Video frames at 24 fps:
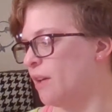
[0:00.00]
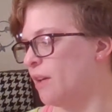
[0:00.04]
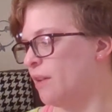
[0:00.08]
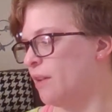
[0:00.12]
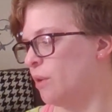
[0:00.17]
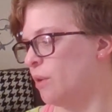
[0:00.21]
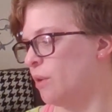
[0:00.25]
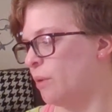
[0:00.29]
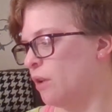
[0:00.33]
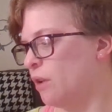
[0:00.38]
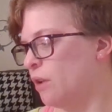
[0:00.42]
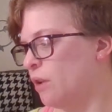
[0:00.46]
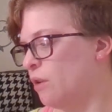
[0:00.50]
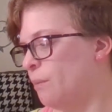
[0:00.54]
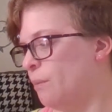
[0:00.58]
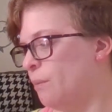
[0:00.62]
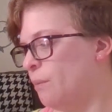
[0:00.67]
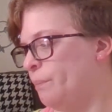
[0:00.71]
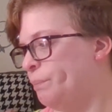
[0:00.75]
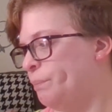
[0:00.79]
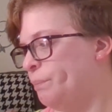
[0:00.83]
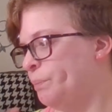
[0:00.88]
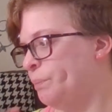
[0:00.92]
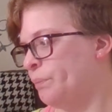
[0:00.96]
Here we go.
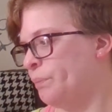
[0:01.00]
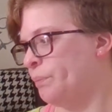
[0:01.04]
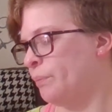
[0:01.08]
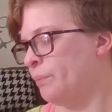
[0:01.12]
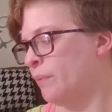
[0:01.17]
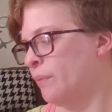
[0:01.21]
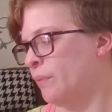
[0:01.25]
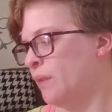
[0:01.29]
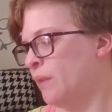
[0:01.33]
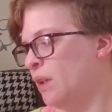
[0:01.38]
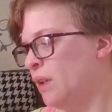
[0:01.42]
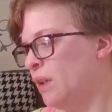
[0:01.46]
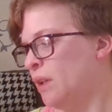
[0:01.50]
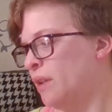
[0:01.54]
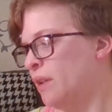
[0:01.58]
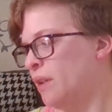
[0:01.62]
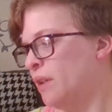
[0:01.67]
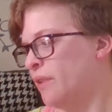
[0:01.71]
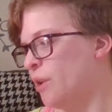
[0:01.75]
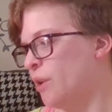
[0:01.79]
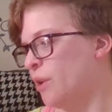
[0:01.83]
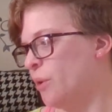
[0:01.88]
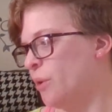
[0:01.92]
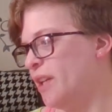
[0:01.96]

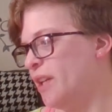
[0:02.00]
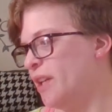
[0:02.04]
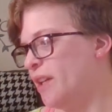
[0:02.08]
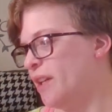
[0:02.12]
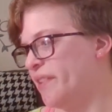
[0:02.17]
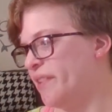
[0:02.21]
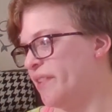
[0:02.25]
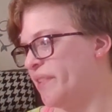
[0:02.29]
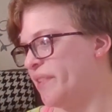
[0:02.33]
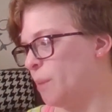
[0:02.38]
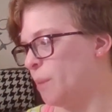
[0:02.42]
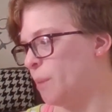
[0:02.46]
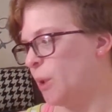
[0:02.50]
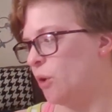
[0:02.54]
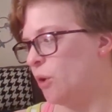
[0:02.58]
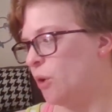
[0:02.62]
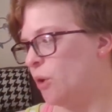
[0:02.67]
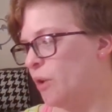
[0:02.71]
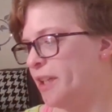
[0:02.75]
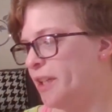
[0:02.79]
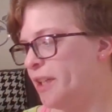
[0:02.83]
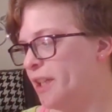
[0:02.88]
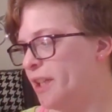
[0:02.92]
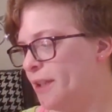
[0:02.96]
So he does
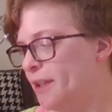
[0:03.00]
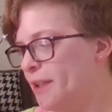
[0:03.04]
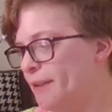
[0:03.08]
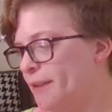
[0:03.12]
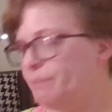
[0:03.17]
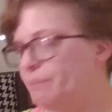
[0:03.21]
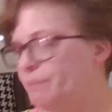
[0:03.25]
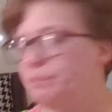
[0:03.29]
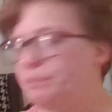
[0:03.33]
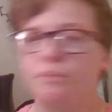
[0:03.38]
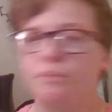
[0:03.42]
sprinkle in